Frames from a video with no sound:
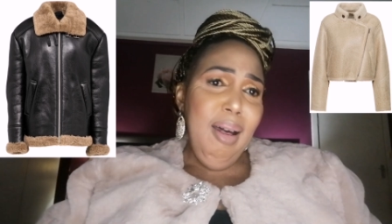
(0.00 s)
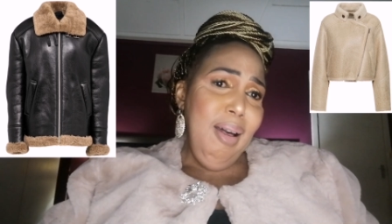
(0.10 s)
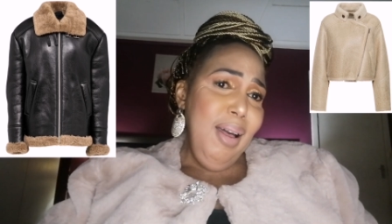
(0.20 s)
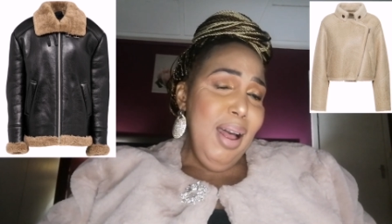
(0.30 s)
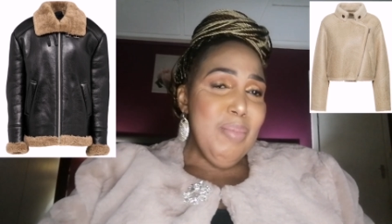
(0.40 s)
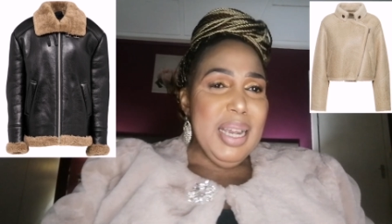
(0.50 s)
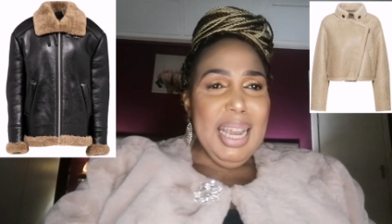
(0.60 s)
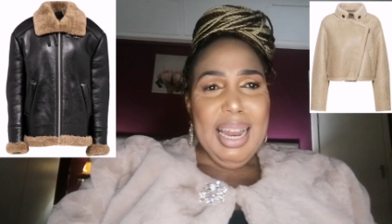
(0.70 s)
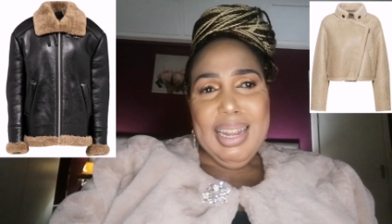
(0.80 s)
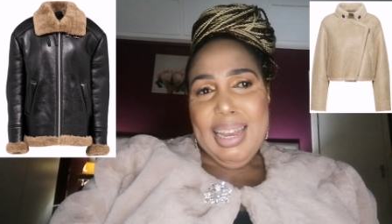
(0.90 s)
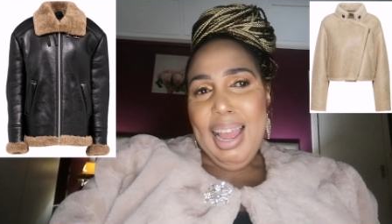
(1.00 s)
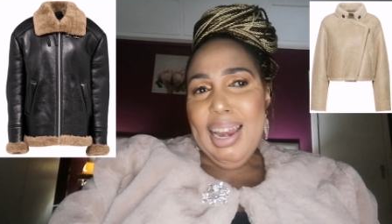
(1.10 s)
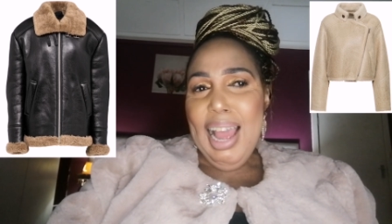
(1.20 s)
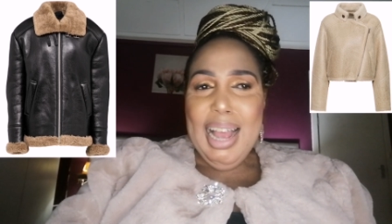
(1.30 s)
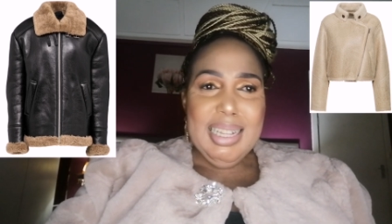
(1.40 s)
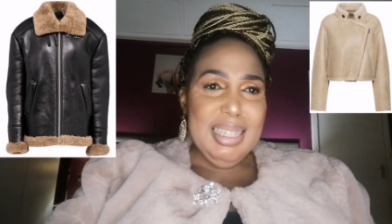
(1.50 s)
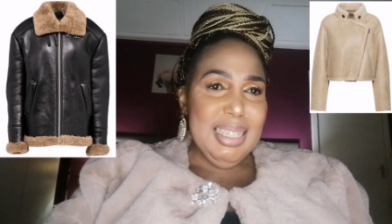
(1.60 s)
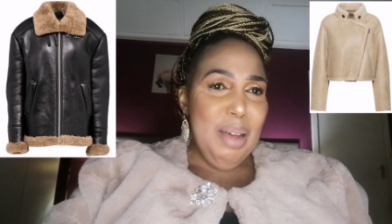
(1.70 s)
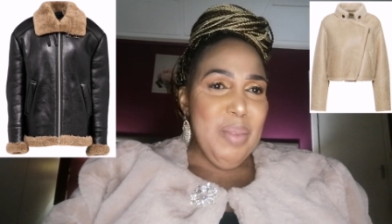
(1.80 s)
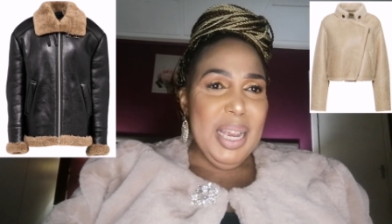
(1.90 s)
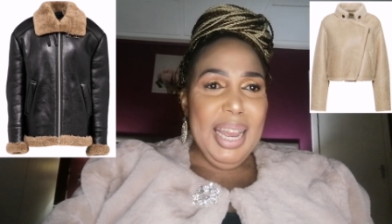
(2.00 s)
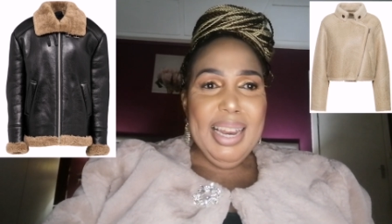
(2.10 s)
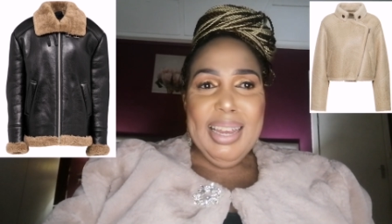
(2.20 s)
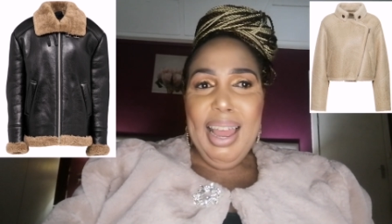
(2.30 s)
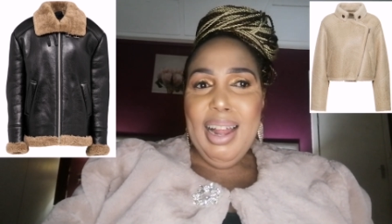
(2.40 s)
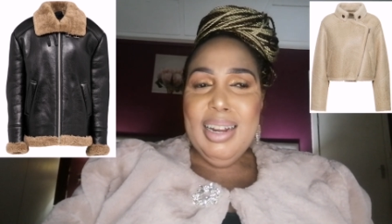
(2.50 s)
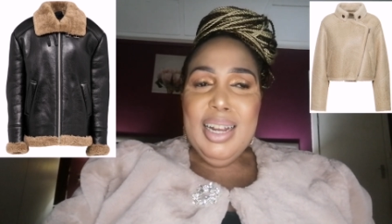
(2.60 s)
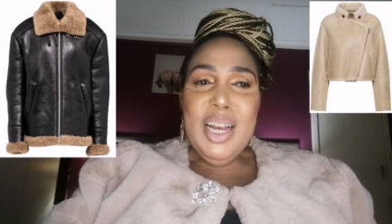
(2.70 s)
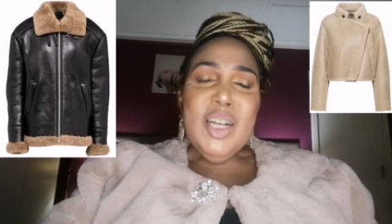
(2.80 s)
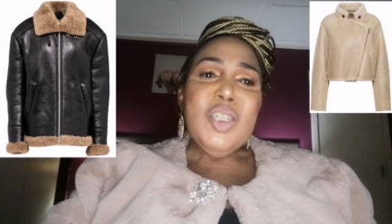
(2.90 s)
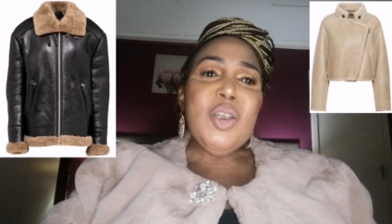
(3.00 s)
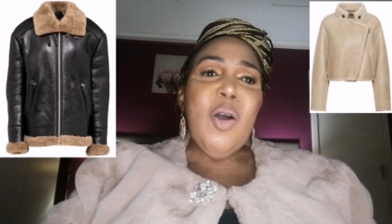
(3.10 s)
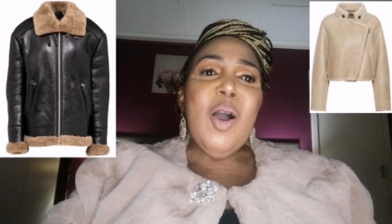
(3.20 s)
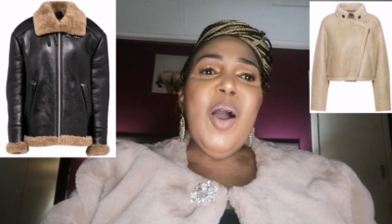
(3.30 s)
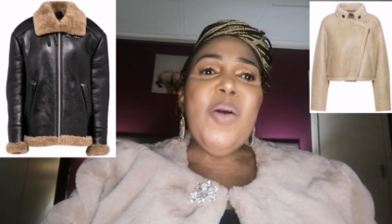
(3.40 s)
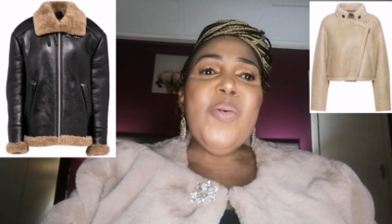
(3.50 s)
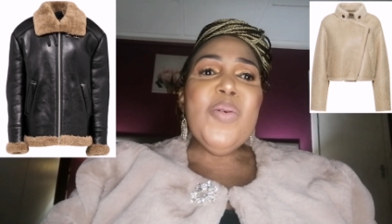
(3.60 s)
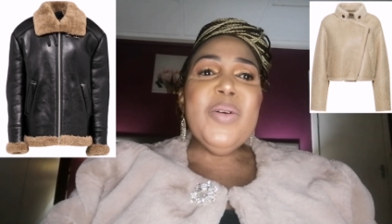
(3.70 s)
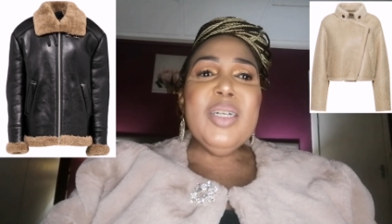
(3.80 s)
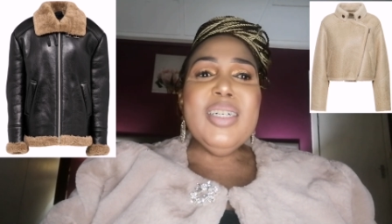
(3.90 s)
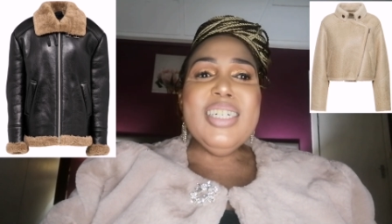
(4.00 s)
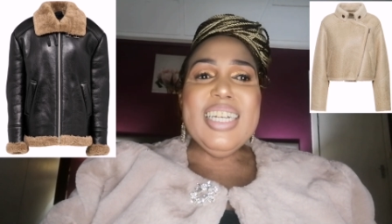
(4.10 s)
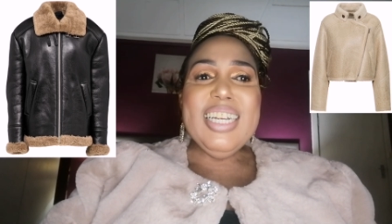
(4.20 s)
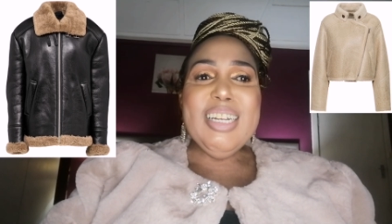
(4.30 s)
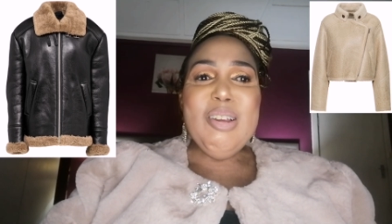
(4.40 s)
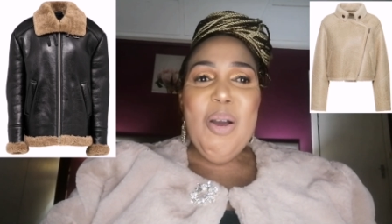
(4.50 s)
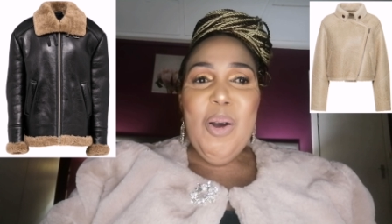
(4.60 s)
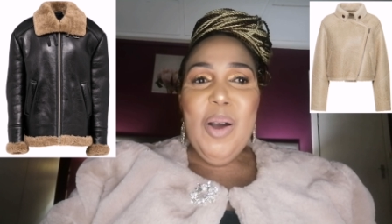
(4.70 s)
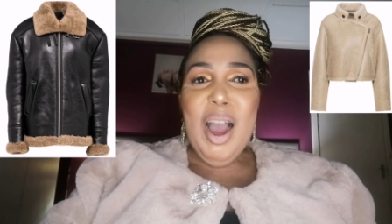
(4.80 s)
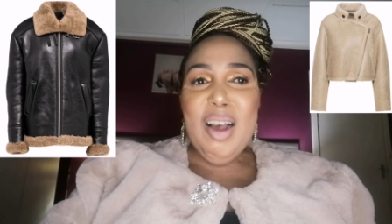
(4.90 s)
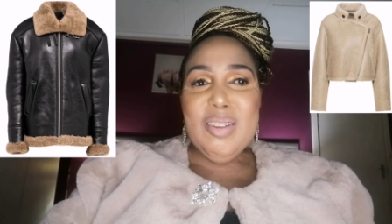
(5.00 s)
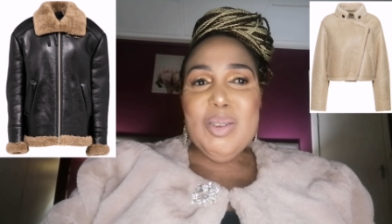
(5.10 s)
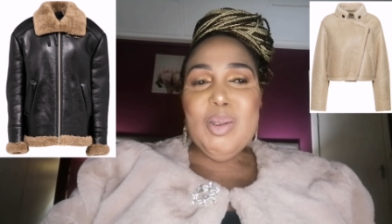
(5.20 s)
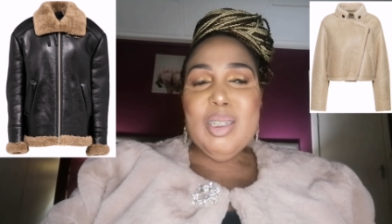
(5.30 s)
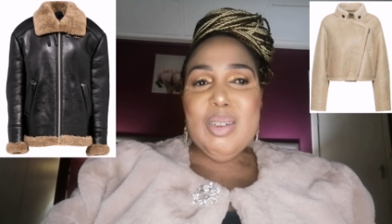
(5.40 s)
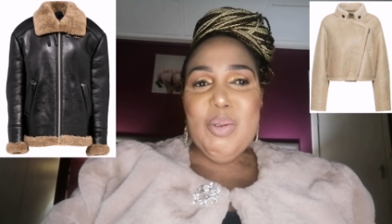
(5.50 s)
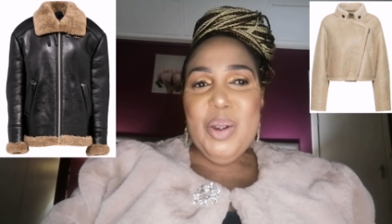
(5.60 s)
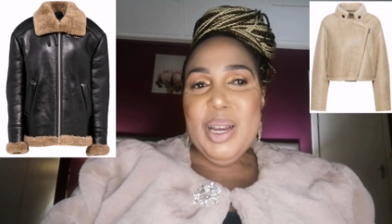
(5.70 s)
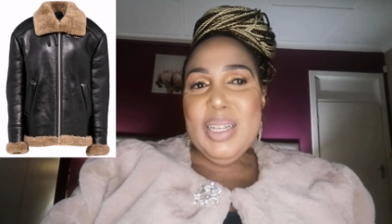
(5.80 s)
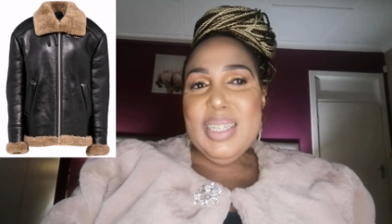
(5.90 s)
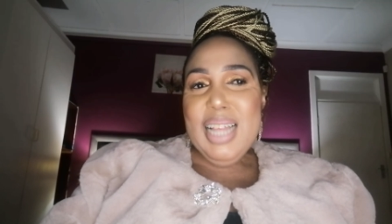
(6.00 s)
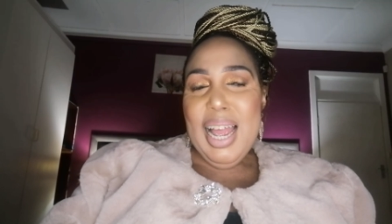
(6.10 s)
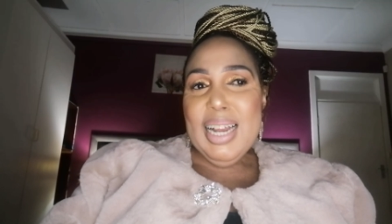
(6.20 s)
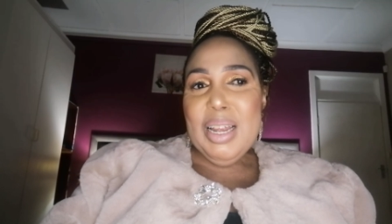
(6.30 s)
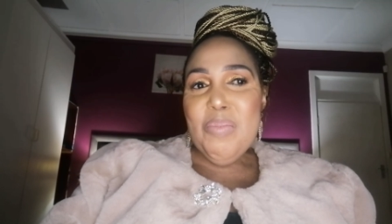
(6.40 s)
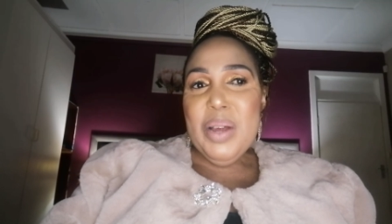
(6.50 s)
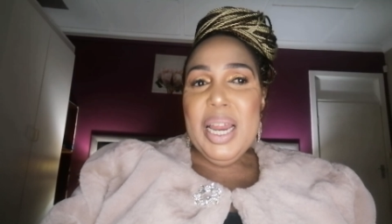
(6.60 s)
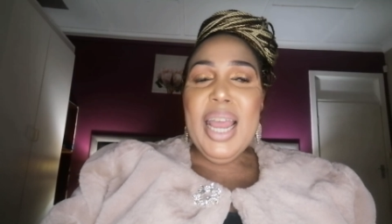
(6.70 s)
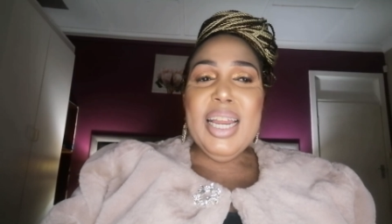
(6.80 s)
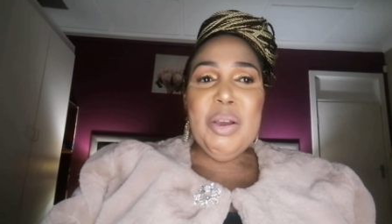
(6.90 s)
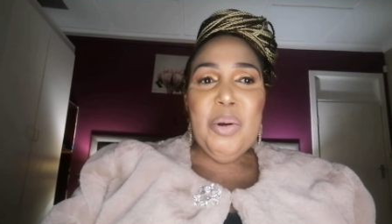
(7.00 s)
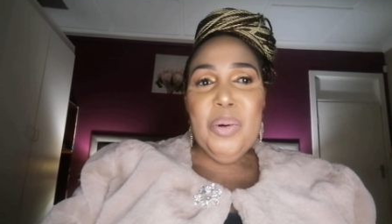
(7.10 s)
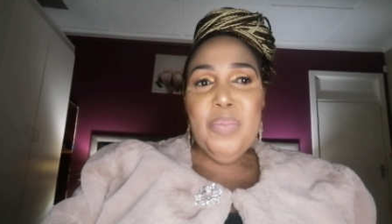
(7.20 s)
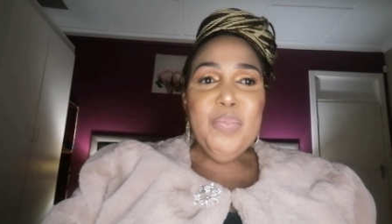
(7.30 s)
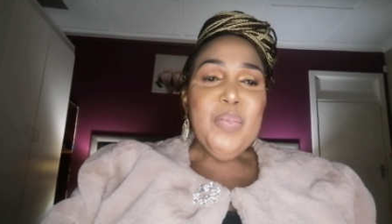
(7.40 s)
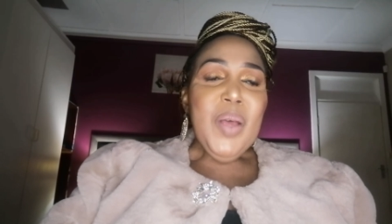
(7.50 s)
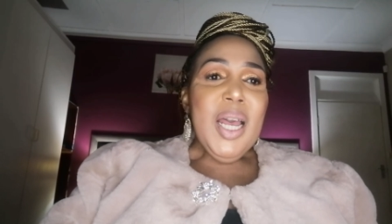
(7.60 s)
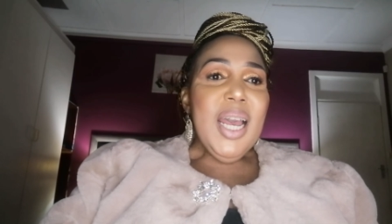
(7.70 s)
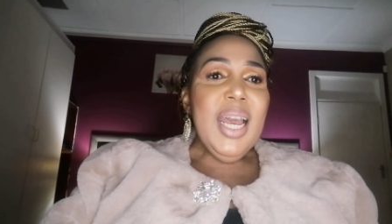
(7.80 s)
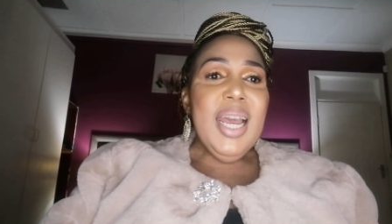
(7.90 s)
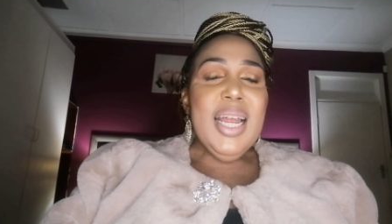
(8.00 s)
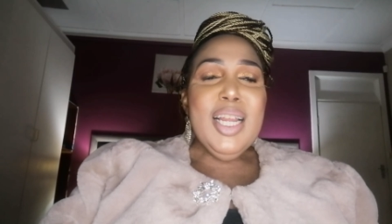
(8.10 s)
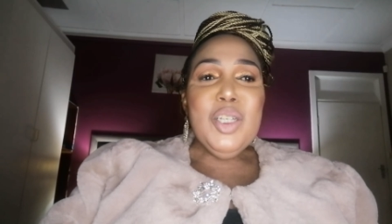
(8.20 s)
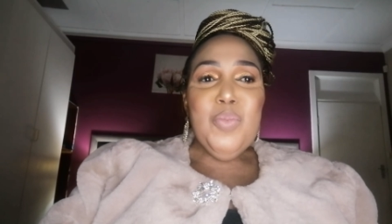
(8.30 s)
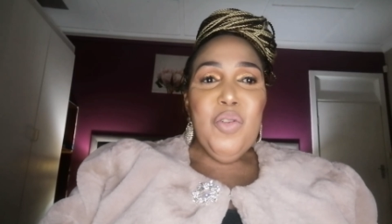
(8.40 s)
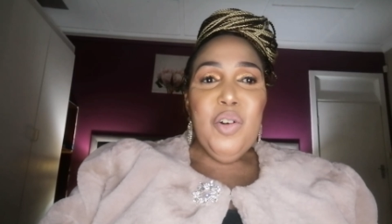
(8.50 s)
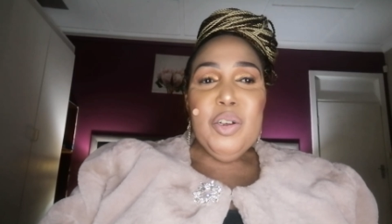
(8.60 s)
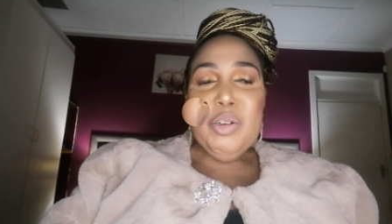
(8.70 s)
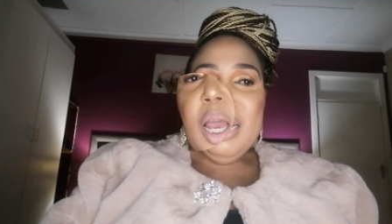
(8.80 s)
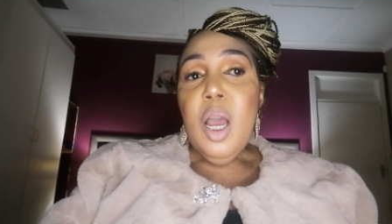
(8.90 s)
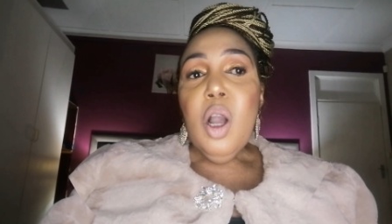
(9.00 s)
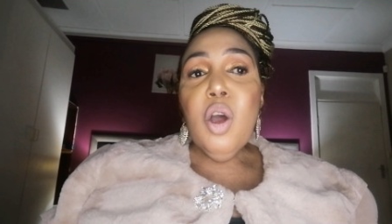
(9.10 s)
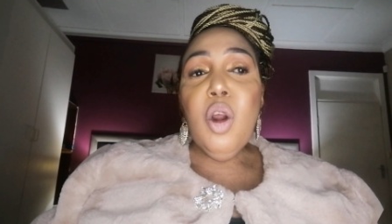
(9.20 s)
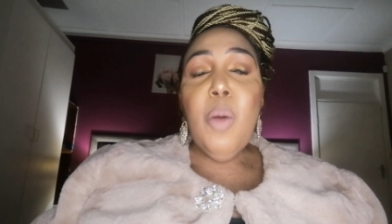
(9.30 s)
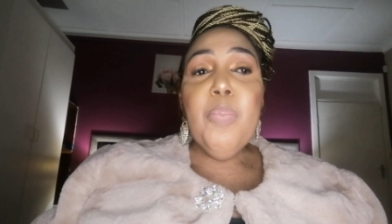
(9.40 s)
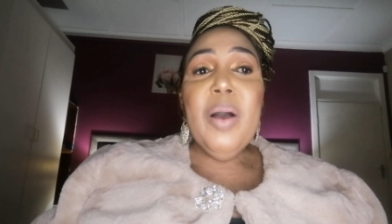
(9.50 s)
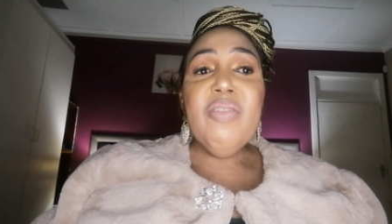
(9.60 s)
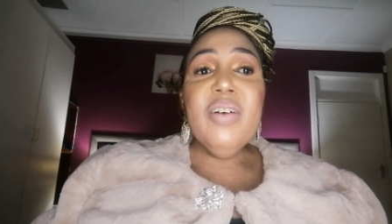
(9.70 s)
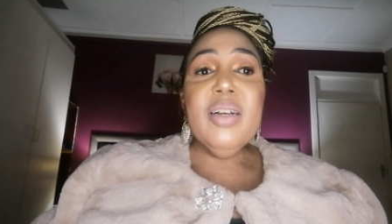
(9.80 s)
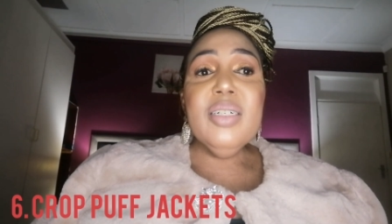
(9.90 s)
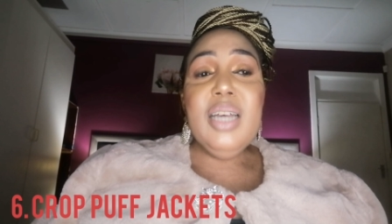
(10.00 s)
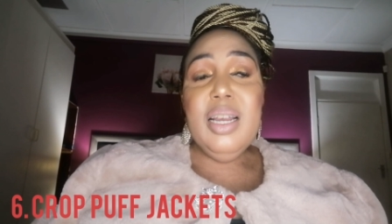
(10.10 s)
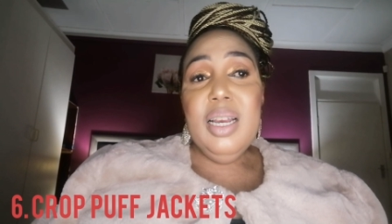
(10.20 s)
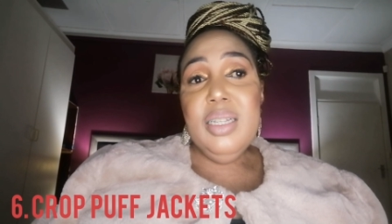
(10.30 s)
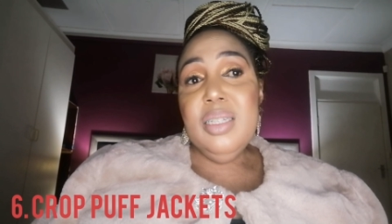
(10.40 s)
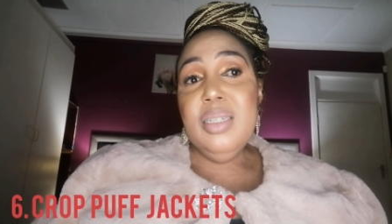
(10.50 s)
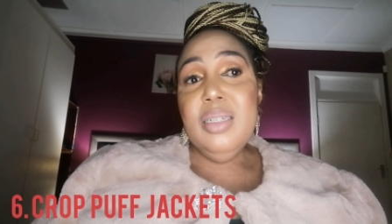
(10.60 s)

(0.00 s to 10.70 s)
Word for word: I'm a girly girl, guys. I'm a girly girl. So I wouldn't really know how to really style them. But anywho, uh, let's move on to crop puffer jacket